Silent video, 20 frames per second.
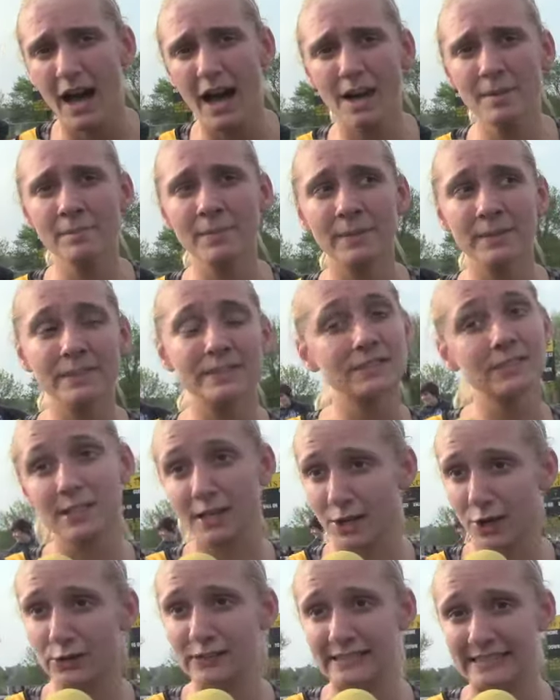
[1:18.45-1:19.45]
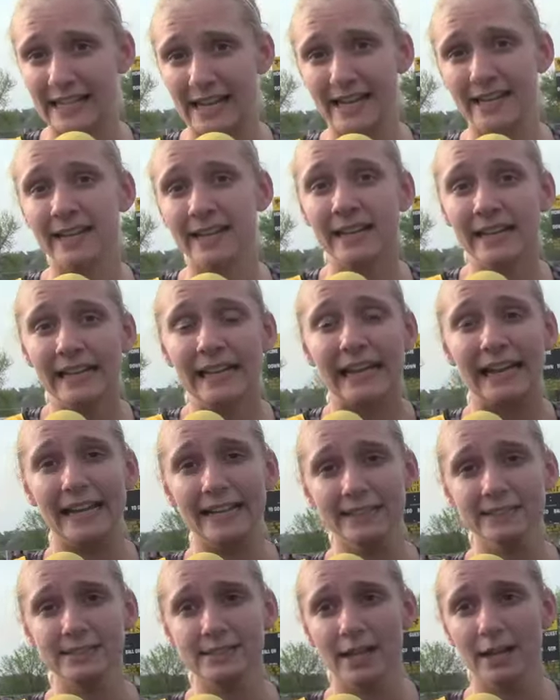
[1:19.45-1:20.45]
Um, to go to state
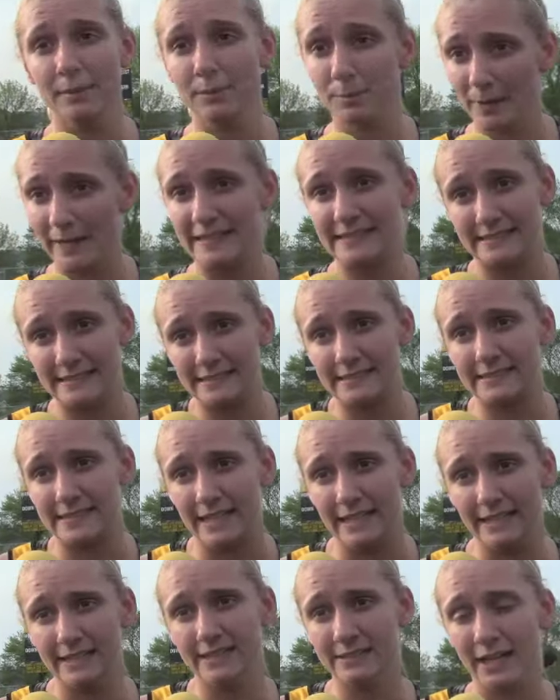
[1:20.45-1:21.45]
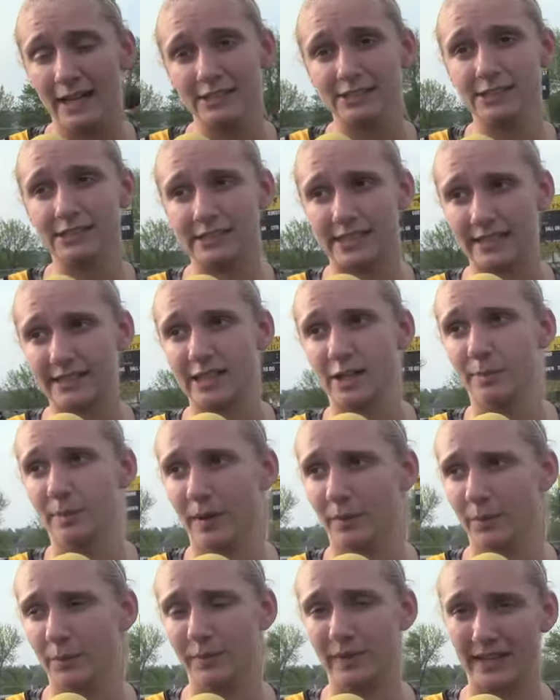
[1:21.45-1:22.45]
and to place at state, not just get there,
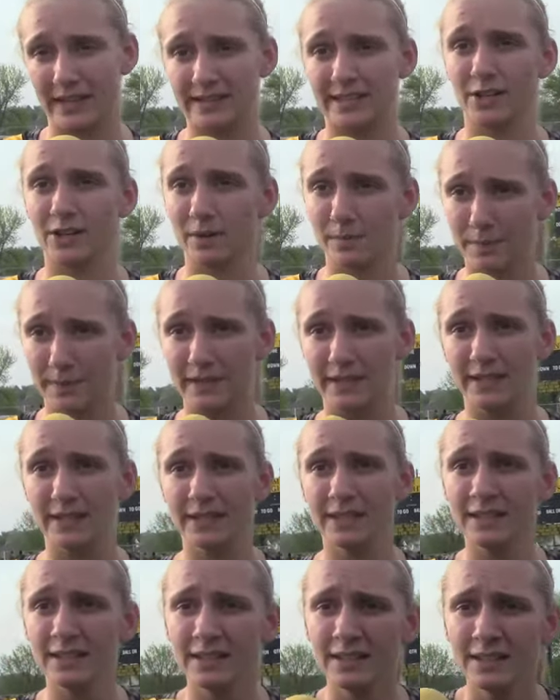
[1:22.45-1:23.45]
but when we get there, compete.